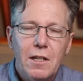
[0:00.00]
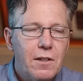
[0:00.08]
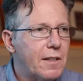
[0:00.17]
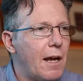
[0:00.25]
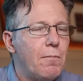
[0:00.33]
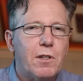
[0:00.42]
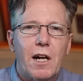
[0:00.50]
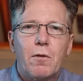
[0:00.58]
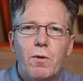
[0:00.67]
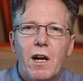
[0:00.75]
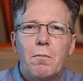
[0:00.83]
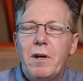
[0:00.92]
It's the same as
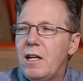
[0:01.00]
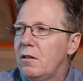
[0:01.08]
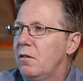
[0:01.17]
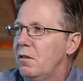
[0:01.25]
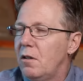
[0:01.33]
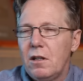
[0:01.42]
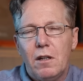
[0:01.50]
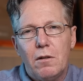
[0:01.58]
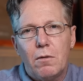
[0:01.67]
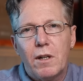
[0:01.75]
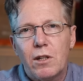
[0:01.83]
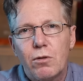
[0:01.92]
like when I meet,
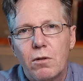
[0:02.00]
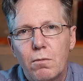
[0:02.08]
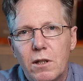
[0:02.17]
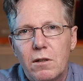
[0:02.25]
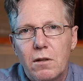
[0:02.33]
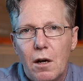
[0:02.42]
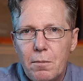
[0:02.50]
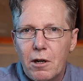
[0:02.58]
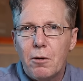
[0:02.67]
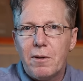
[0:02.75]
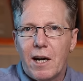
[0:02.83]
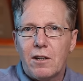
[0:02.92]
uh, when I talk with Obi
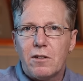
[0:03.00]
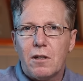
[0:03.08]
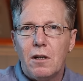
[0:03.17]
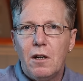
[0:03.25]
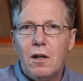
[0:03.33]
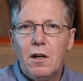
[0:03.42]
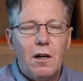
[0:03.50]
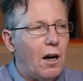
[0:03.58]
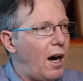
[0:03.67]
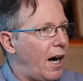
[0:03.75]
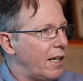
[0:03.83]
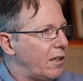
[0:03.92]
Oberhalter,
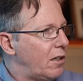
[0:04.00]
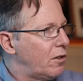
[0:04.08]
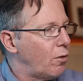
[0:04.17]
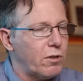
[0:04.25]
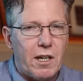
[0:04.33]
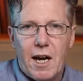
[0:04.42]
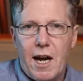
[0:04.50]
I talk